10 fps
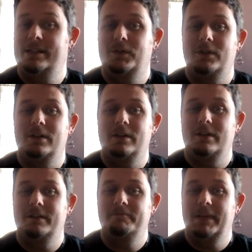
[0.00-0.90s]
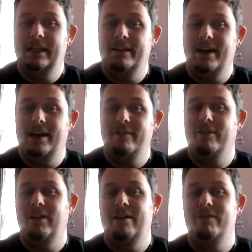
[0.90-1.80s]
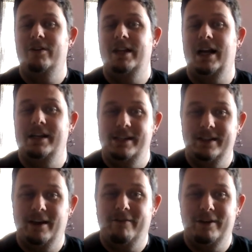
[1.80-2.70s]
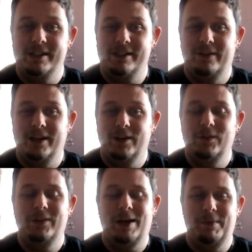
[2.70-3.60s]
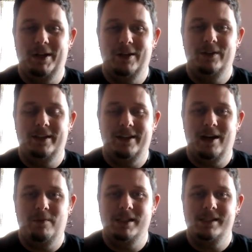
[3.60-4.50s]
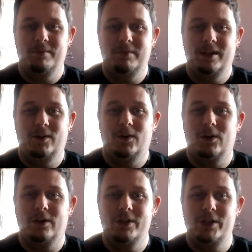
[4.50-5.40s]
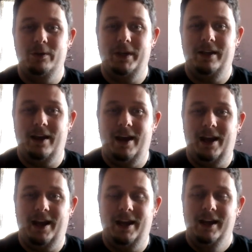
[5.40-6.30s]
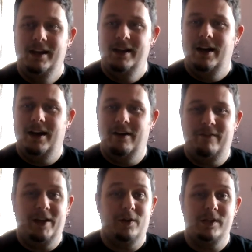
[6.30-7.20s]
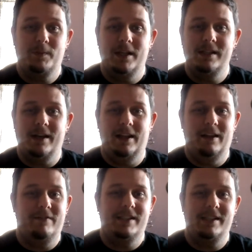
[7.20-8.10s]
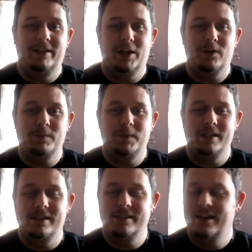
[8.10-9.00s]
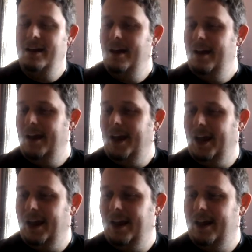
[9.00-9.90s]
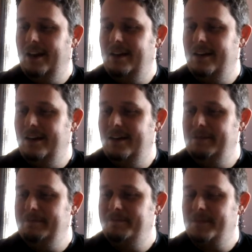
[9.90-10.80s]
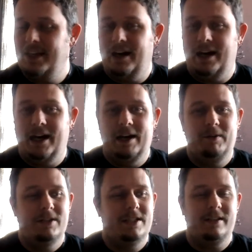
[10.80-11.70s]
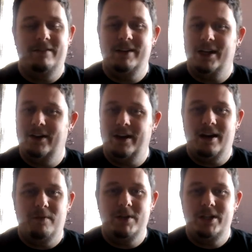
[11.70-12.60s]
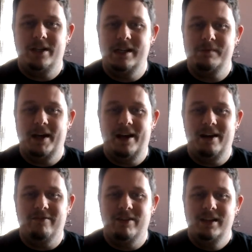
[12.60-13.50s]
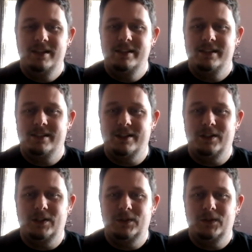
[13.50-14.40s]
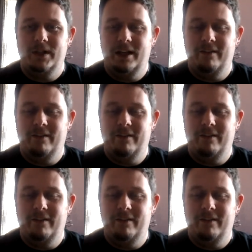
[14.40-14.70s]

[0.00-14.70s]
or any of that for lavender that I didn't cover in this video. Let me know in the comments down below, or shoot me a video response. I love to see video responses, and I would just love to hear any comments you guys might have. So if